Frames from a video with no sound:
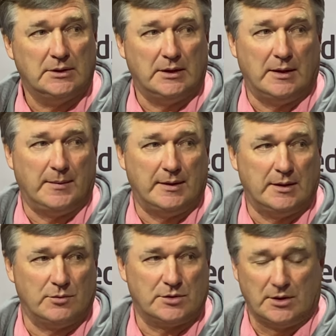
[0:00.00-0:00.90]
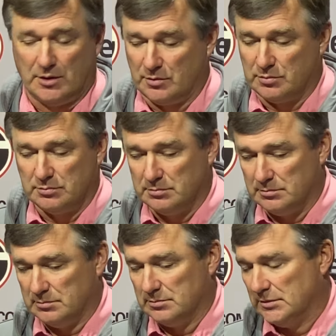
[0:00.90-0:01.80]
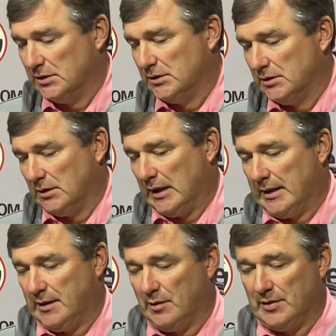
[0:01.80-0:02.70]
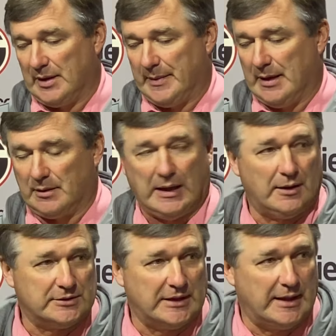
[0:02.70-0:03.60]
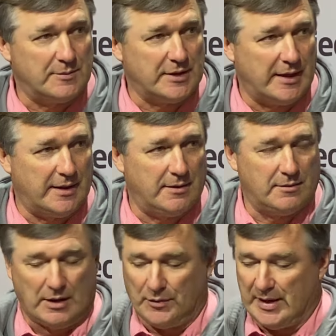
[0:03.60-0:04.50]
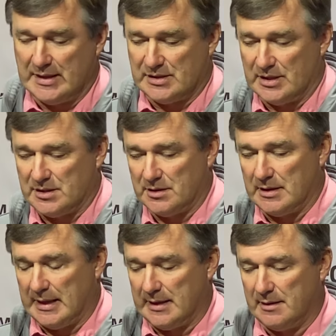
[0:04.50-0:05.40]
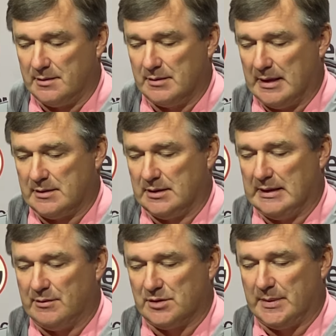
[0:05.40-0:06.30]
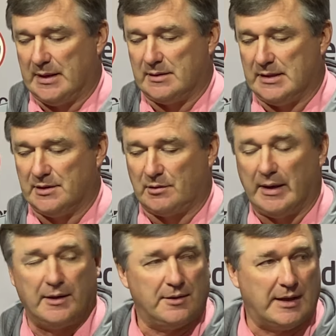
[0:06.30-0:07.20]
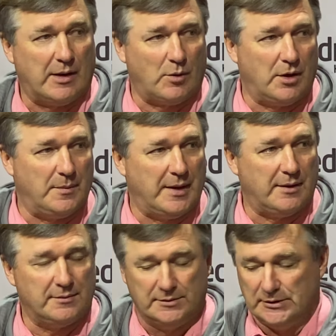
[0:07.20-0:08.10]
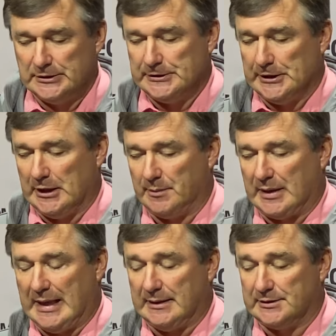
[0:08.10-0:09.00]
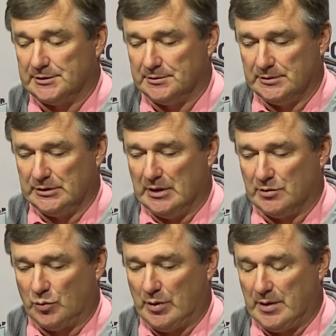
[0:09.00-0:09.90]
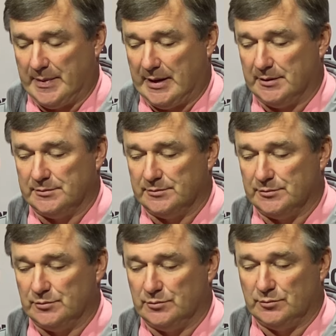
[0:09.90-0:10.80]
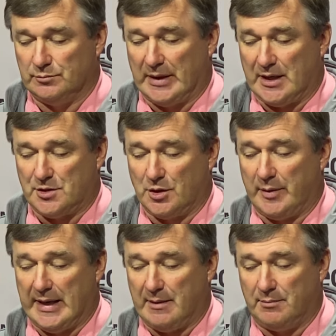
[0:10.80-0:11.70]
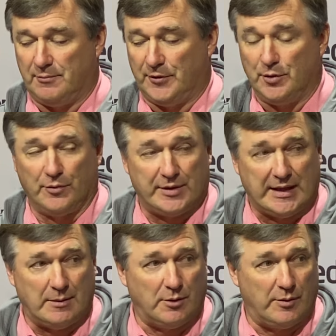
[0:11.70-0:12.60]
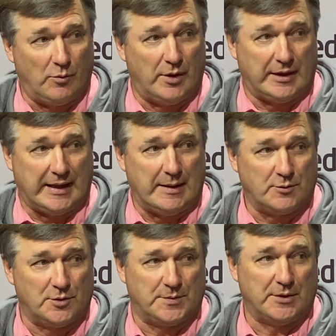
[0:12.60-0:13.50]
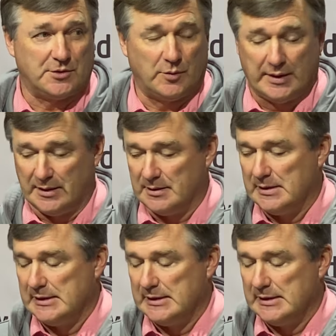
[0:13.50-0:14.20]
I mean, there was no I didn't know anything about college games. I didn't know they existed. I didn't not until I was about a 10th grader did I worry about college. You know, I was worried about making sure we had food on the table and we won the games we were supposed to win